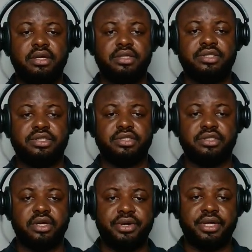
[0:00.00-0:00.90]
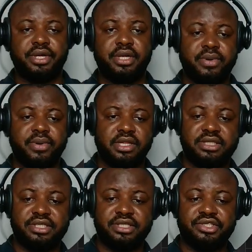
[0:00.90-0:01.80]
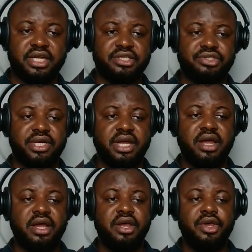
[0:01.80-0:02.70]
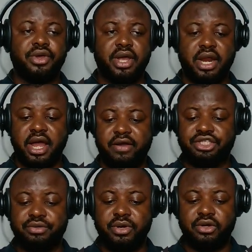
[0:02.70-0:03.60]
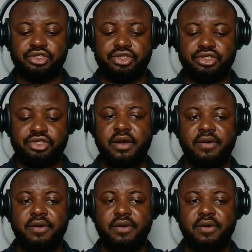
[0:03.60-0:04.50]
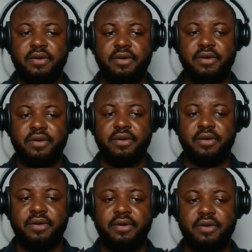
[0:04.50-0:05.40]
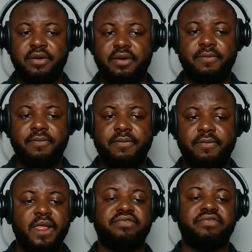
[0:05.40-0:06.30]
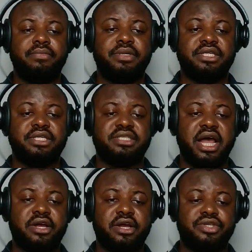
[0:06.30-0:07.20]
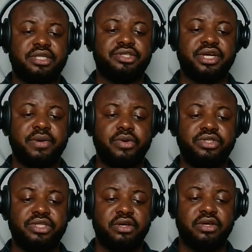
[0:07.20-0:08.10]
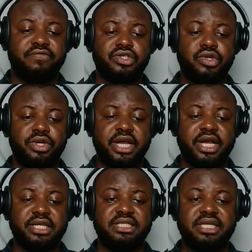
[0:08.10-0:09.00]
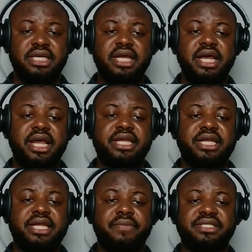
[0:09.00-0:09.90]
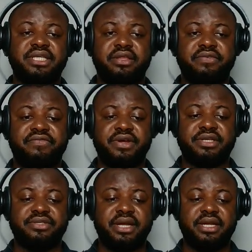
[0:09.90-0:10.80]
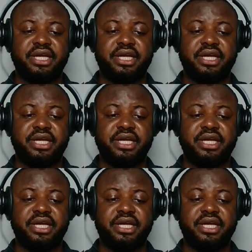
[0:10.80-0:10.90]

Sorry about that. This is chat trigger. I'll have Gmail trigger. I'm going to list all of them, these actions and trigger. I'm going to list all of them so you can see the basic difference, right?